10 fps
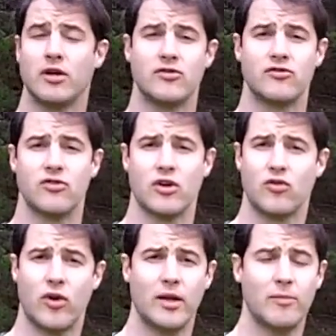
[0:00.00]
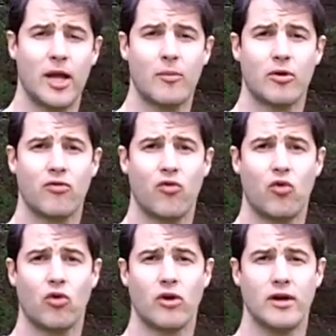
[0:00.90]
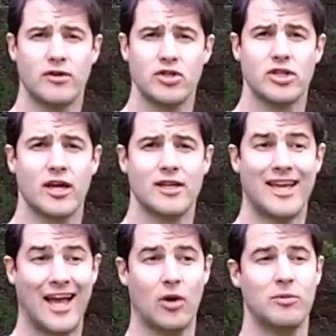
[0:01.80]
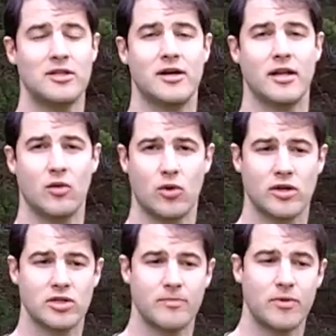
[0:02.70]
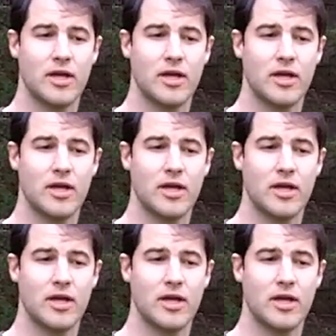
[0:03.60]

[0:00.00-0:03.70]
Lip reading: It's a great paper for understanding how bee lining works,